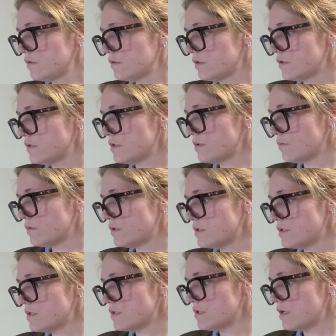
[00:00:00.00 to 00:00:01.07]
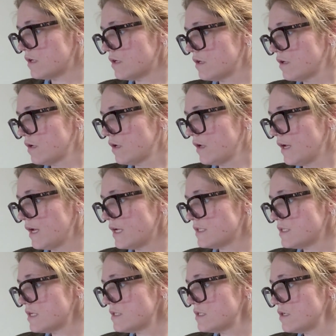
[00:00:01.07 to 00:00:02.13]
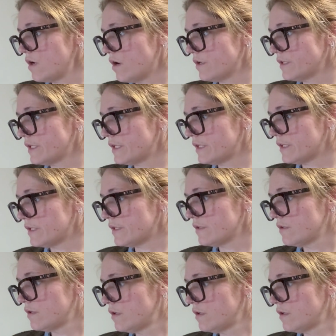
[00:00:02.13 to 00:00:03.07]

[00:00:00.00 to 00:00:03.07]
Let's see, what does it say? It says it on here